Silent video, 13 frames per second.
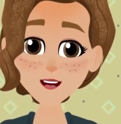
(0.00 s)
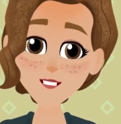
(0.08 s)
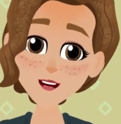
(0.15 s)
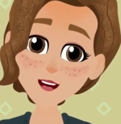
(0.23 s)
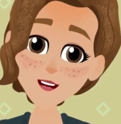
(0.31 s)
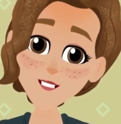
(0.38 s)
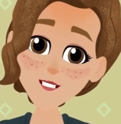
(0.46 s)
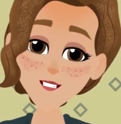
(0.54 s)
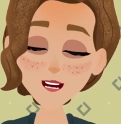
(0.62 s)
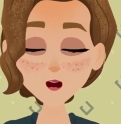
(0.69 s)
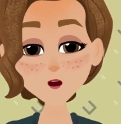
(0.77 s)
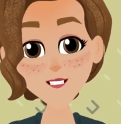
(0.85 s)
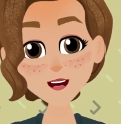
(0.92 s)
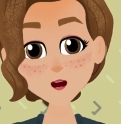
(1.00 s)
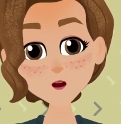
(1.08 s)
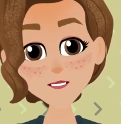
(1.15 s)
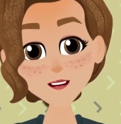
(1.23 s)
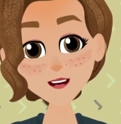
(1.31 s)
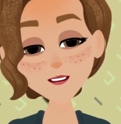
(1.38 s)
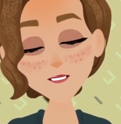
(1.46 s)
wanted something to cool
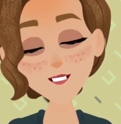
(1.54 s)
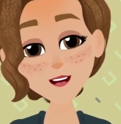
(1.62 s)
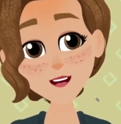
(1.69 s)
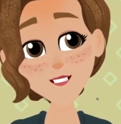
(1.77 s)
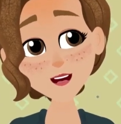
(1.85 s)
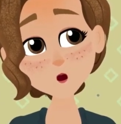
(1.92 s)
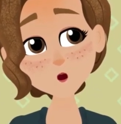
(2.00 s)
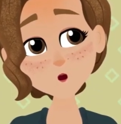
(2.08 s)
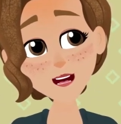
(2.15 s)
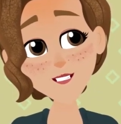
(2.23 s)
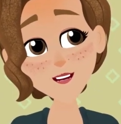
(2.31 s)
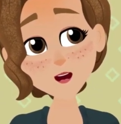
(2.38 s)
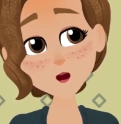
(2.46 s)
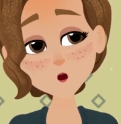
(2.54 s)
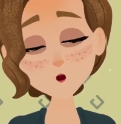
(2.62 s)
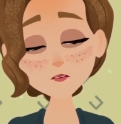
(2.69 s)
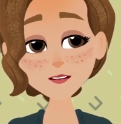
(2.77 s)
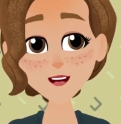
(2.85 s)
me off after doing so